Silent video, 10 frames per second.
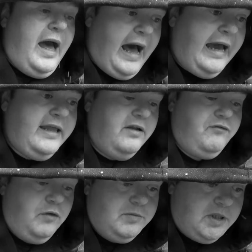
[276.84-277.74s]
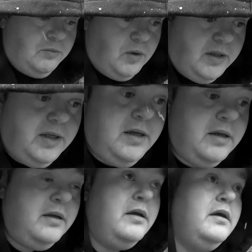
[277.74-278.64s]
hiding from someone,
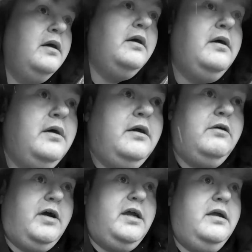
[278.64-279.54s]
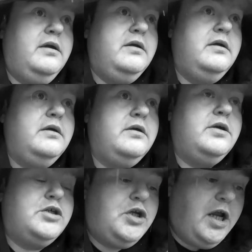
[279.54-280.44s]
right,
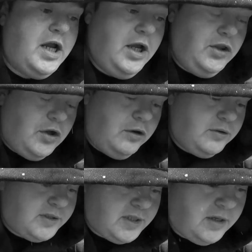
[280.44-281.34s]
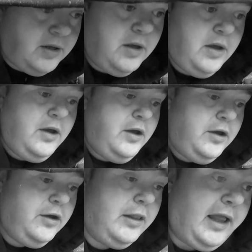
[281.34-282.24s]
because she knows
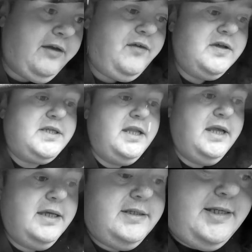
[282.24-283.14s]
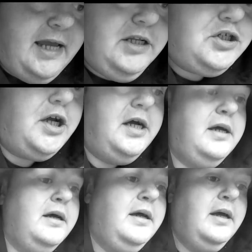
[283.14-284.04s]
her life is in danger,
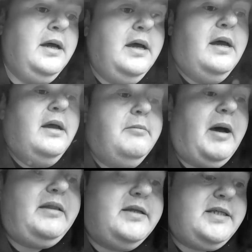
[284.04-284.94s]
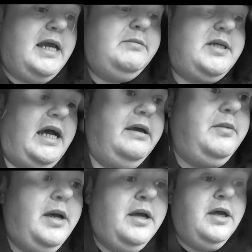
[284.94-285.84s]
but at the same time,